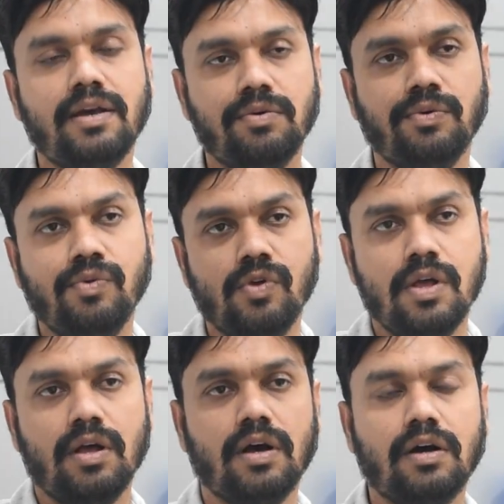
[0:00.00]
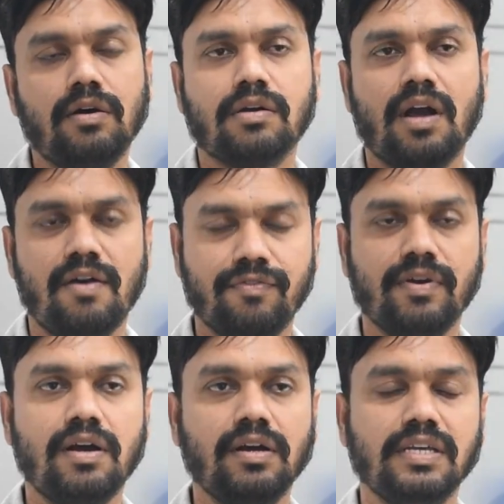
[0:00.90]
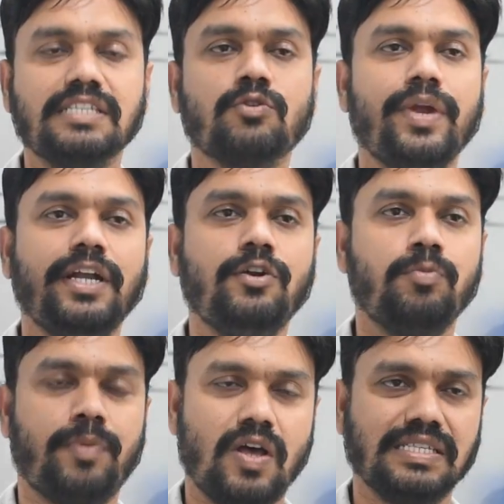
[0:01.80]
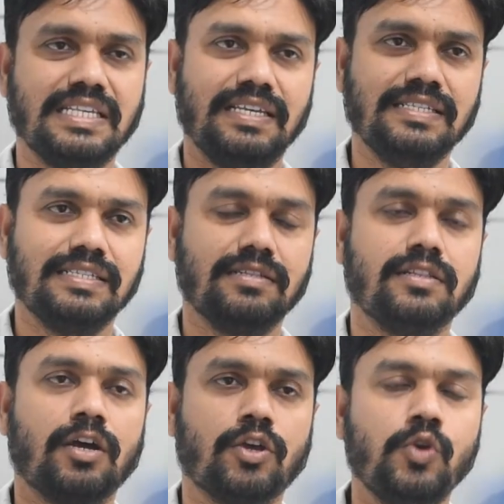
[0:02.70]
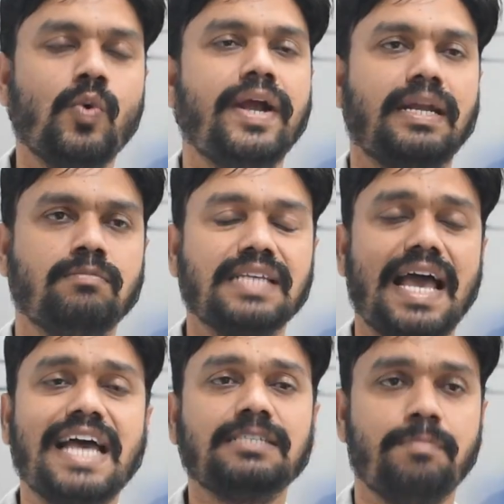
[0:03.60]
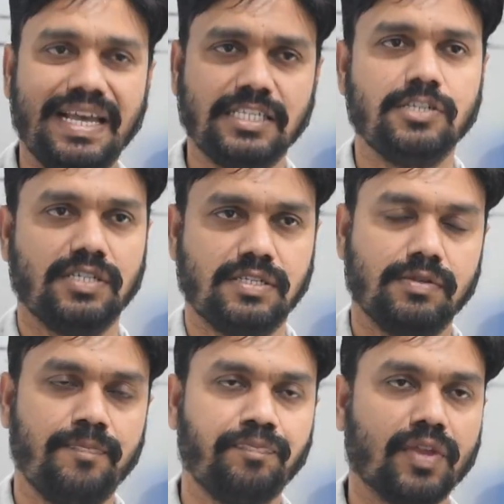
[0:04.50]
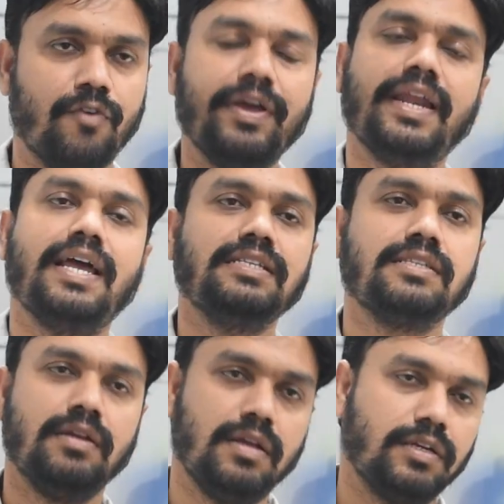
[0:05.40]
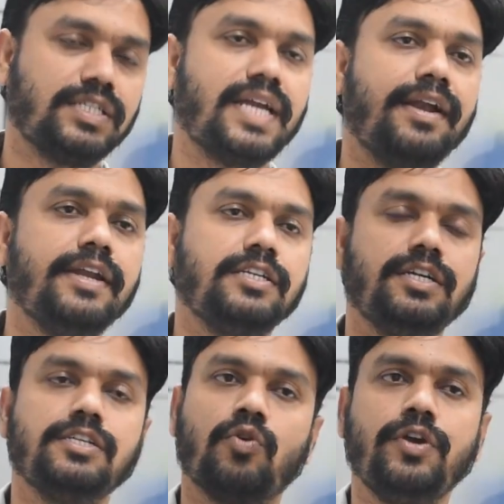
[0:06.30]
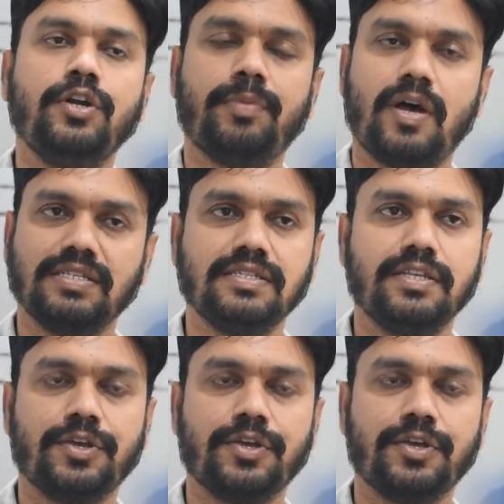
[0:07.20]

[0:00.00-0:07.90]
now Kafka is going to process the queue items as messages, whereas standard agent is going to process